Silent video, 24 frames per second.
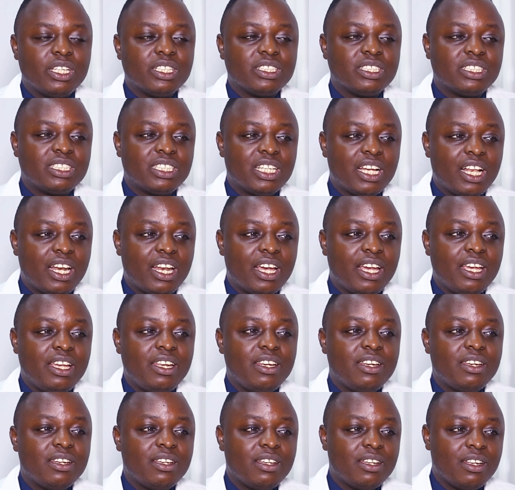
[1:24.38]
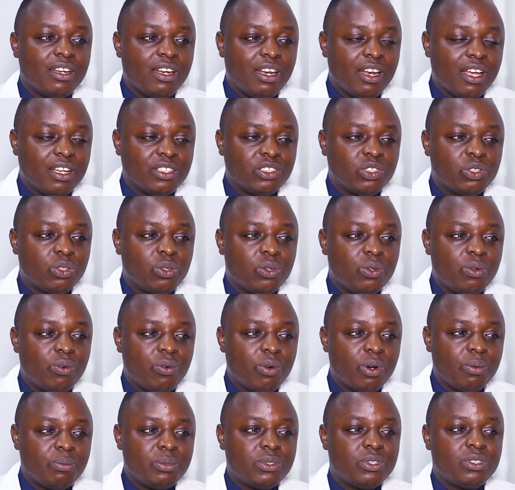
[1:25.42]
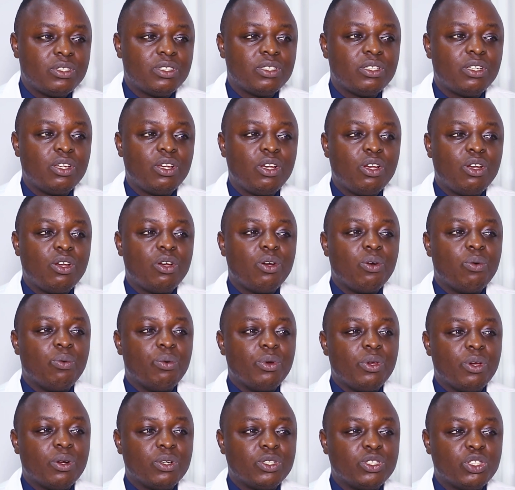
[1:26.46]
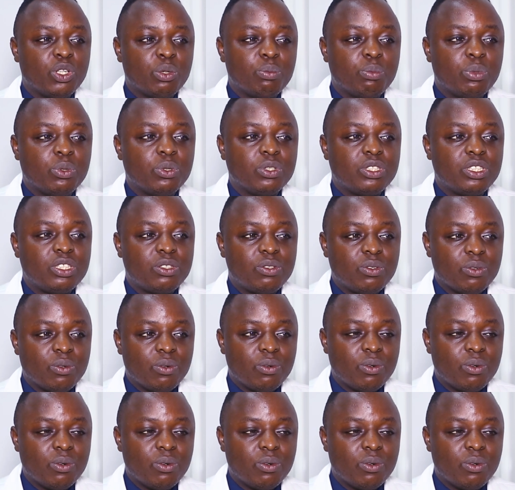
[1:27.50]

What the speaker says: is saline nasal drops. We also put 2